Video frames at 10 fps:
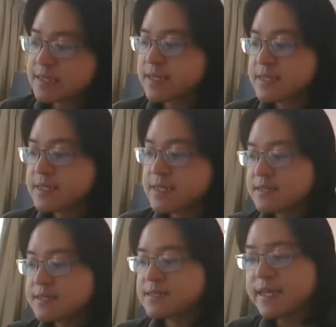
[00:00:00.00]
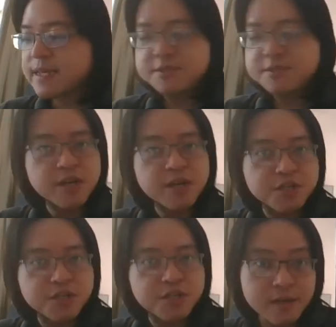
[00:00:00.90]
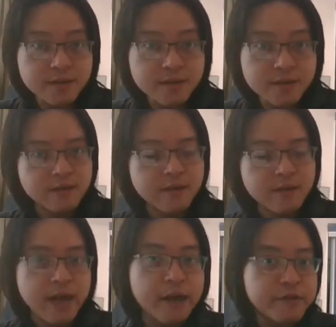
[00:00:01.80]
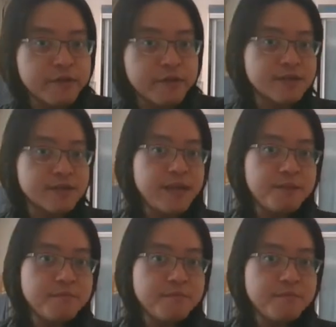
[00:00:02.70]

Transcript: It's the same structure, everything the same,